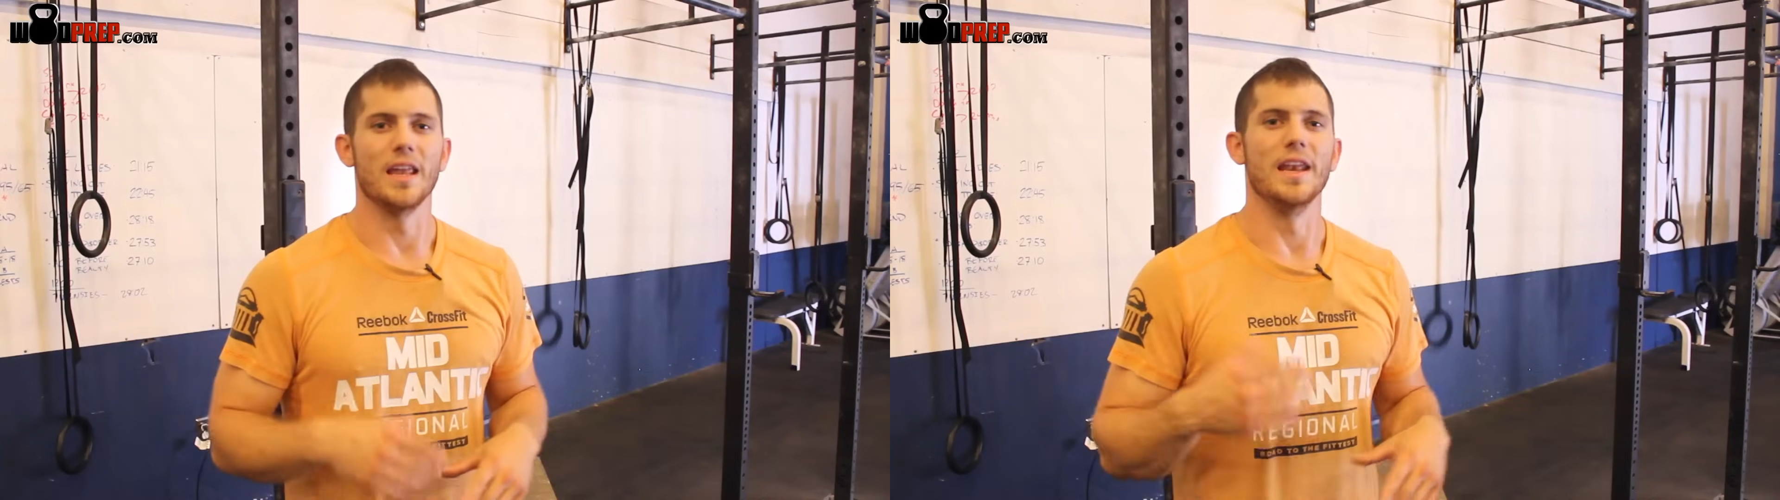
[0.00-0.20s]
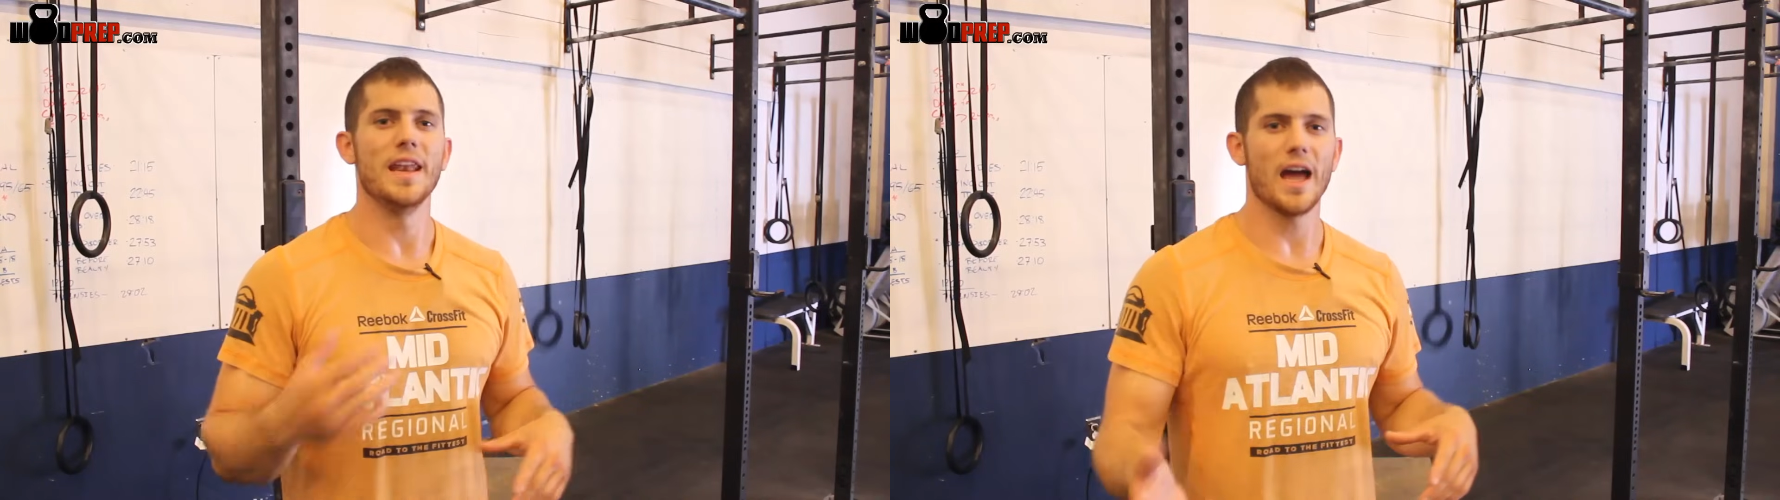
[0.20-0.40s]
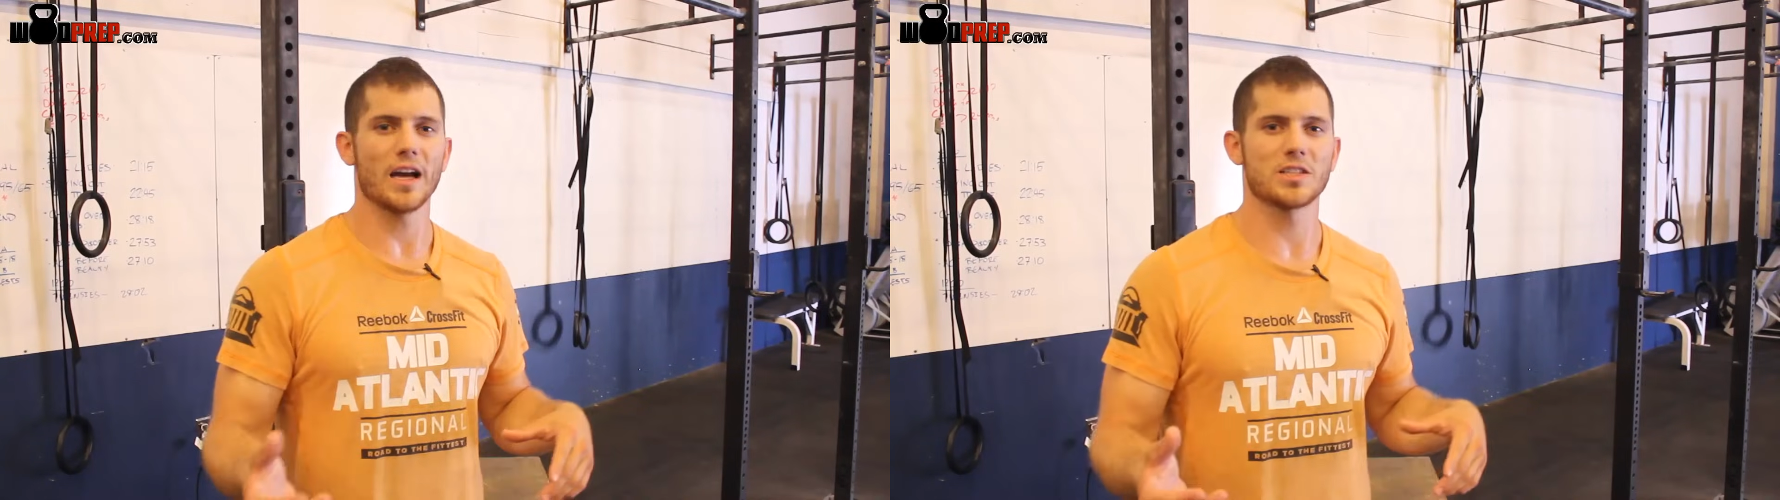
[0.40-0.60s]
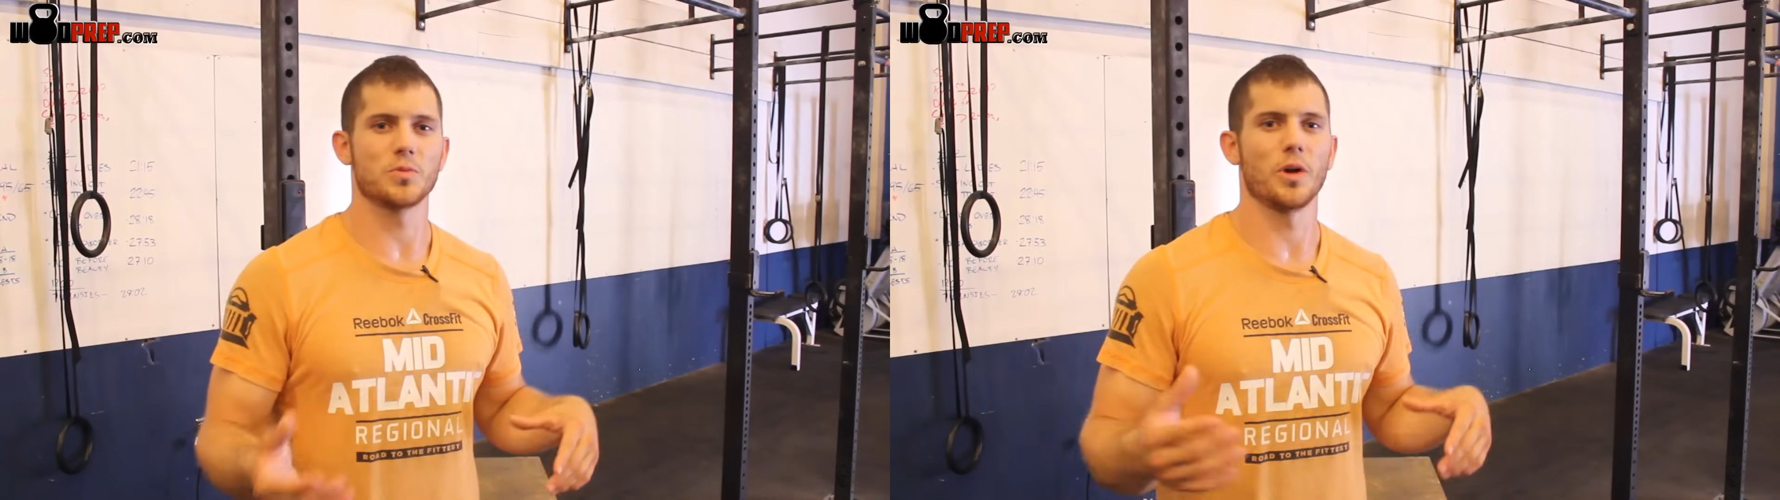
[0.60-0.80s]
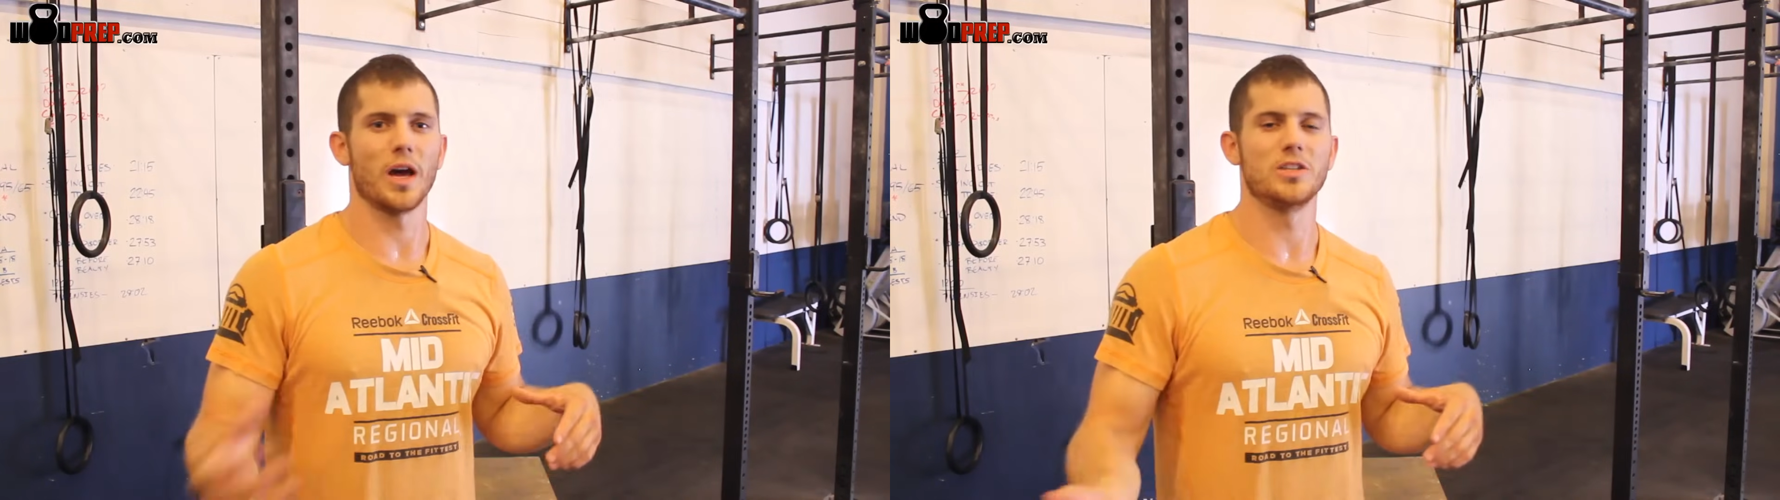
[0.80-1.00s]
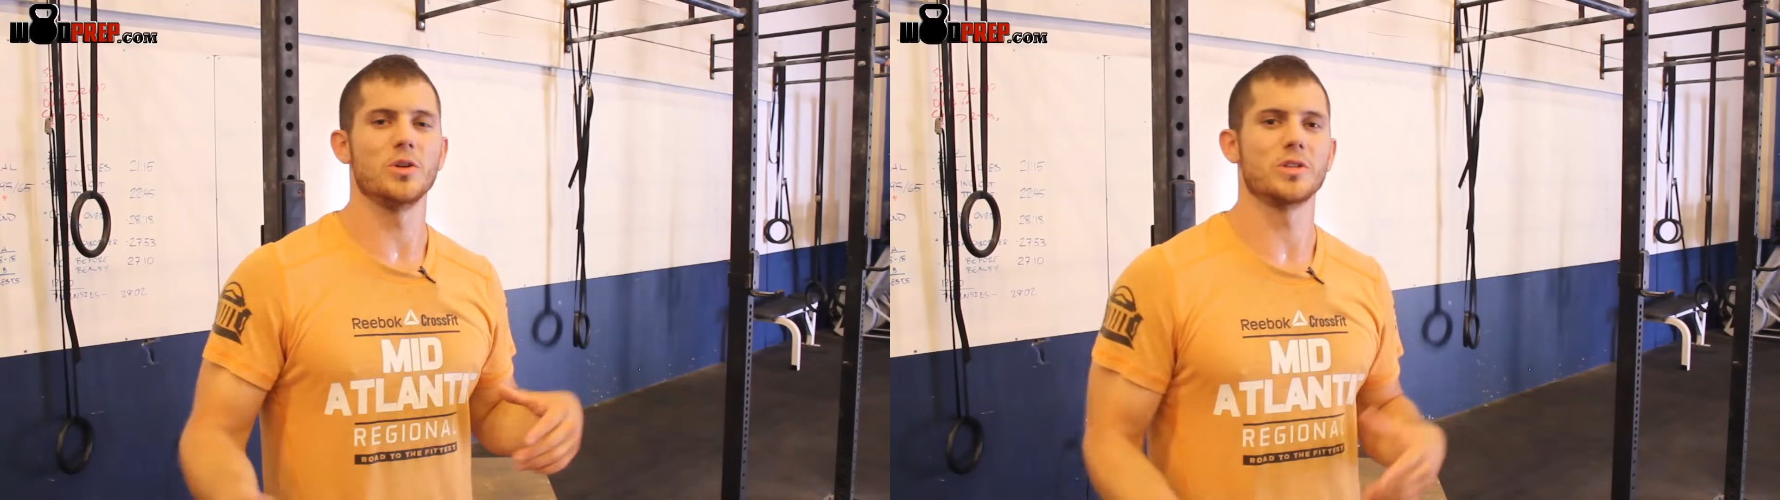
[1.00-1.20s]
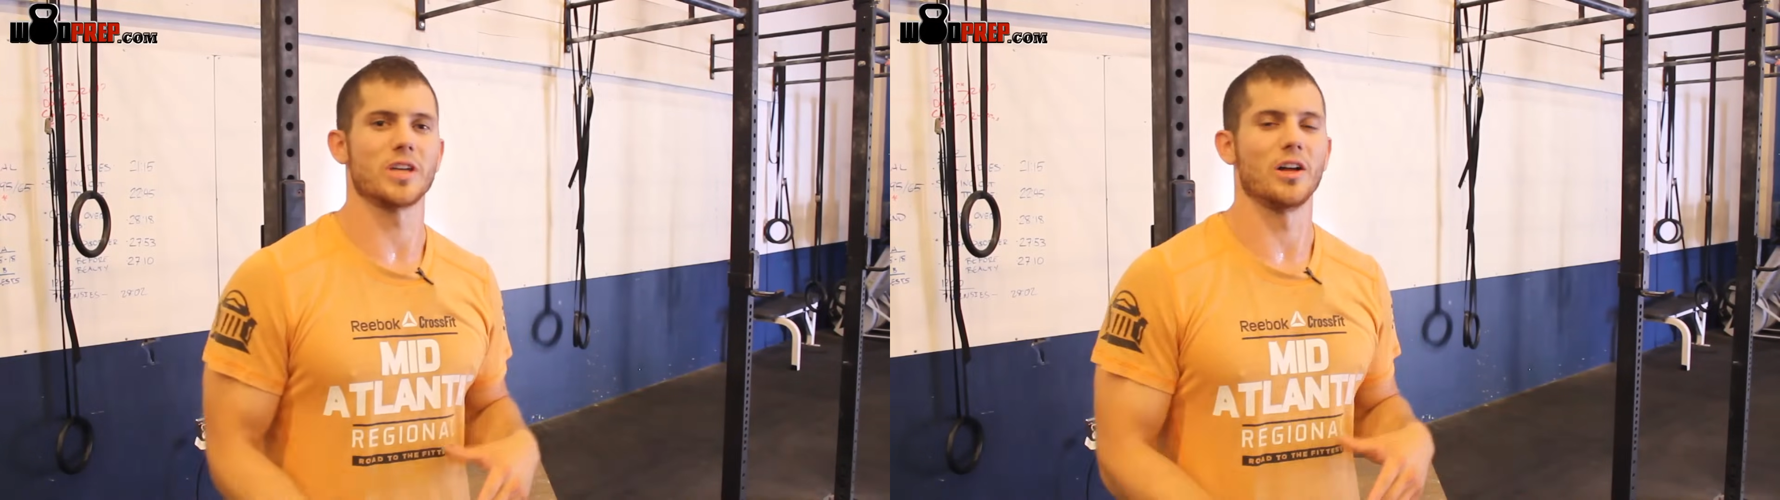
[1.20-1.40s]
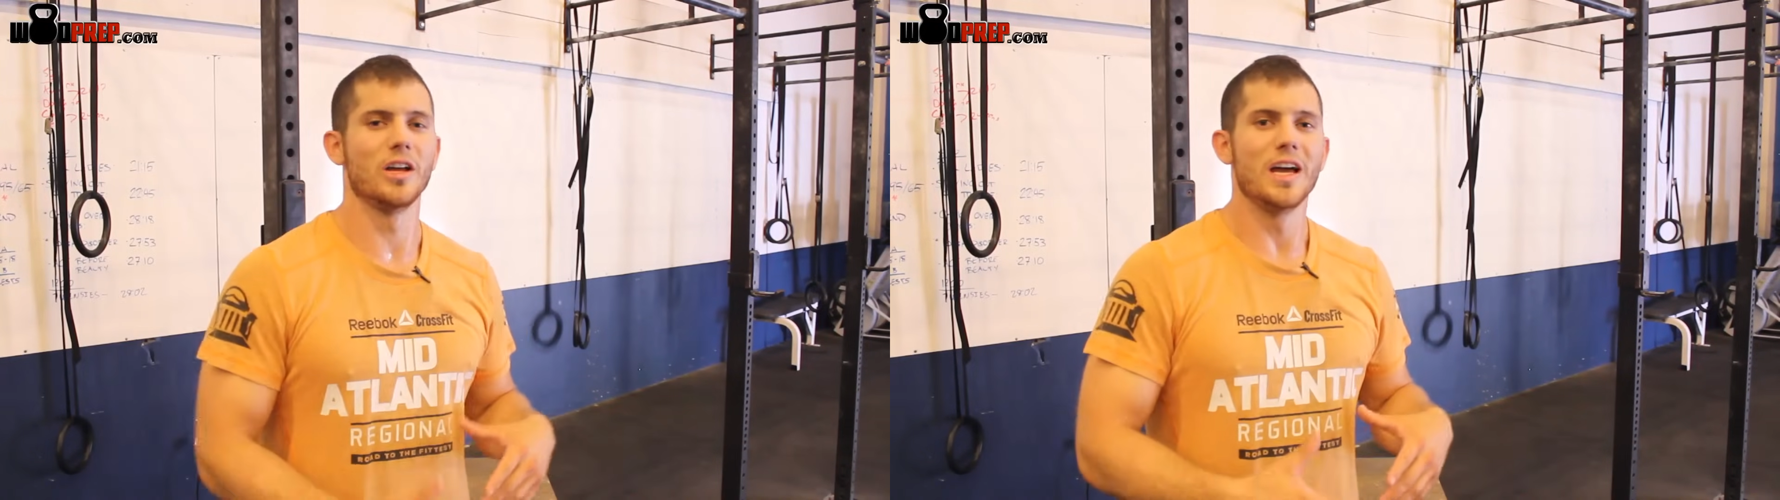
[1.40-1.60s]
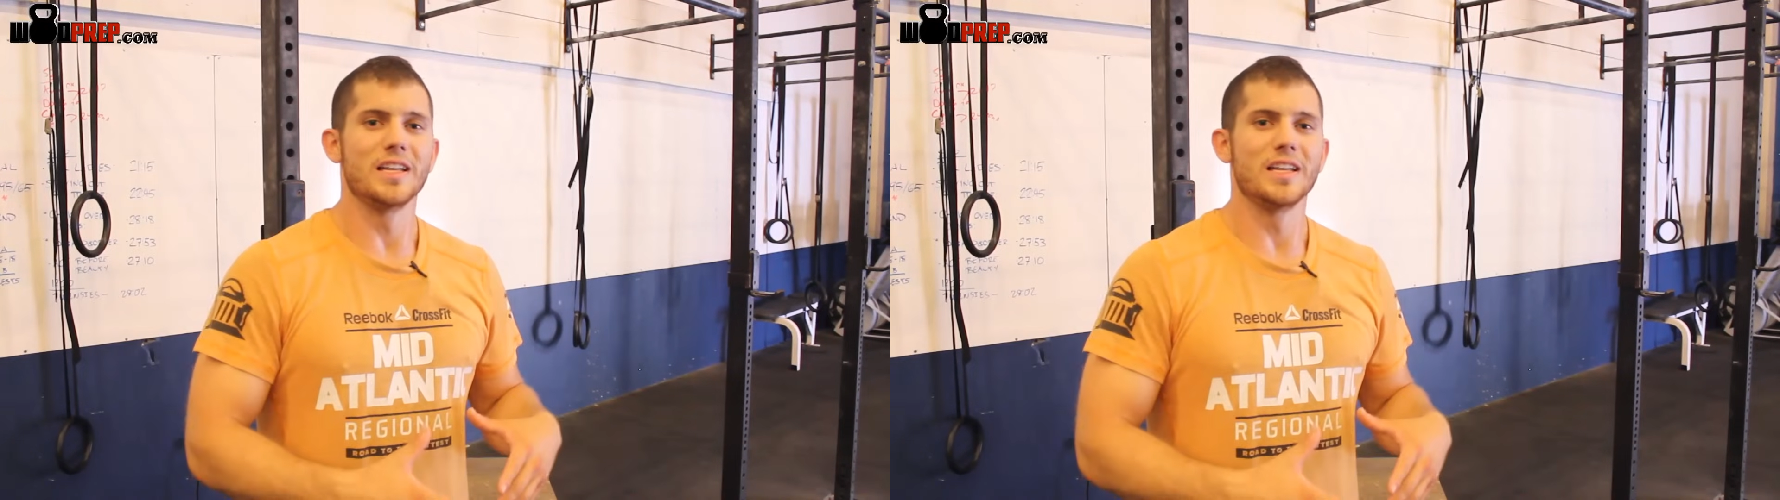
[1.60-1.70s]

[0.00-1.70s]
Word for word: Next, what I do is I'll